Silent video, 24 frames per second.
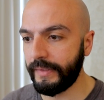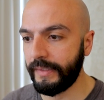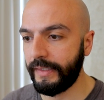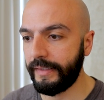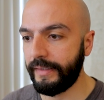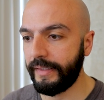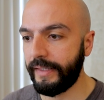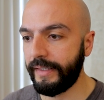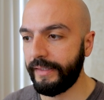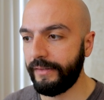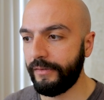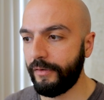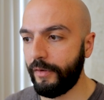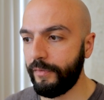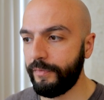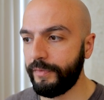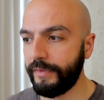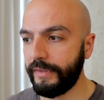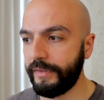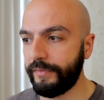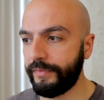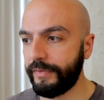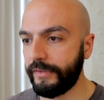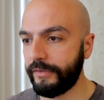And then
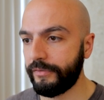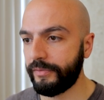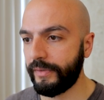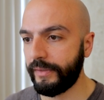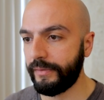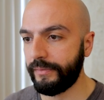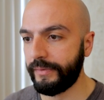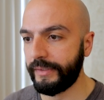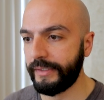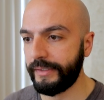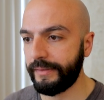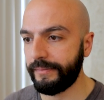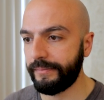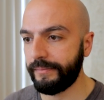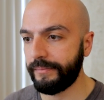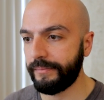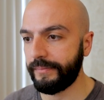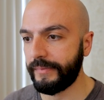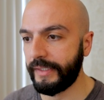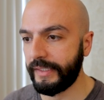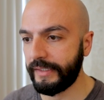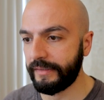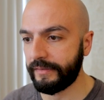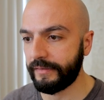hopefully it fills right away.
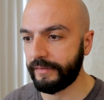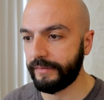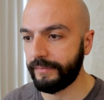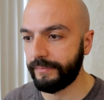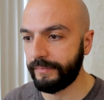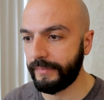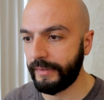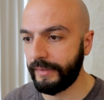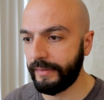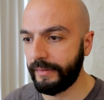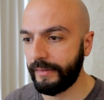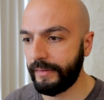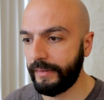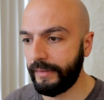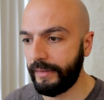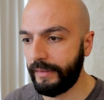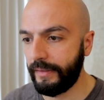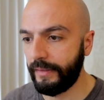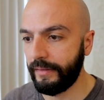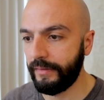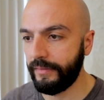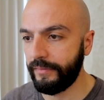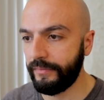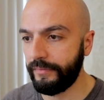Nice.
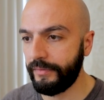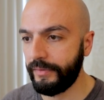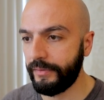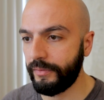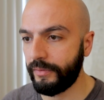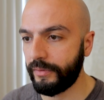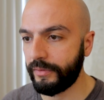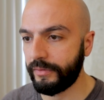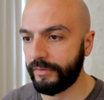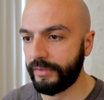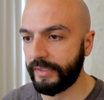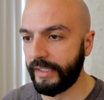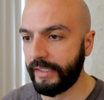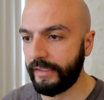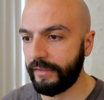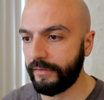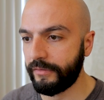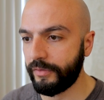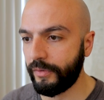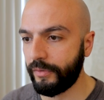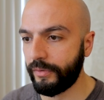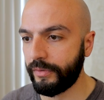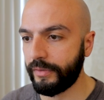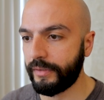View order
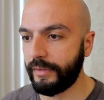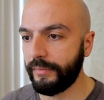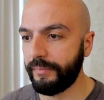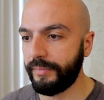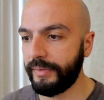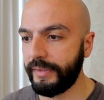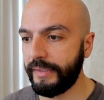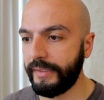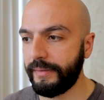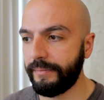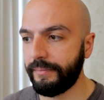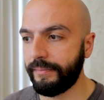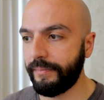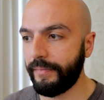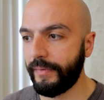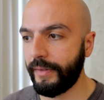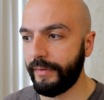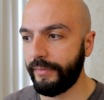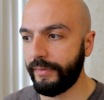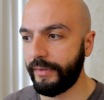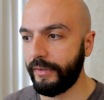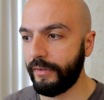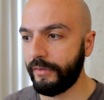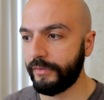status, order complete.
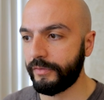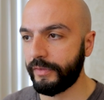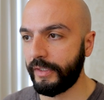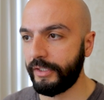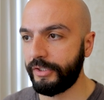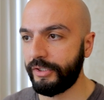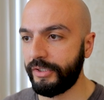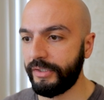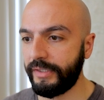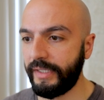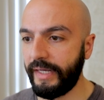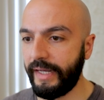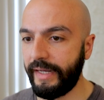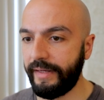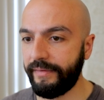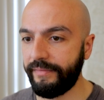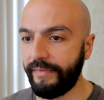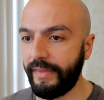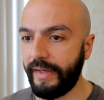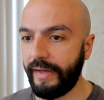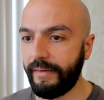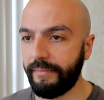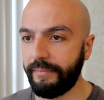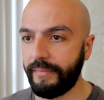There we go. So I should have
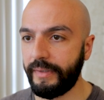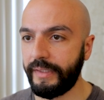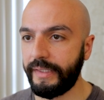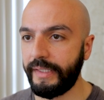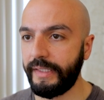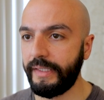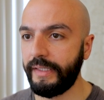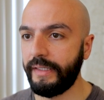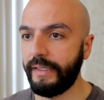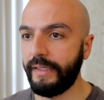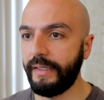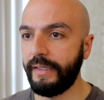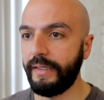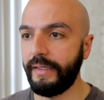that money.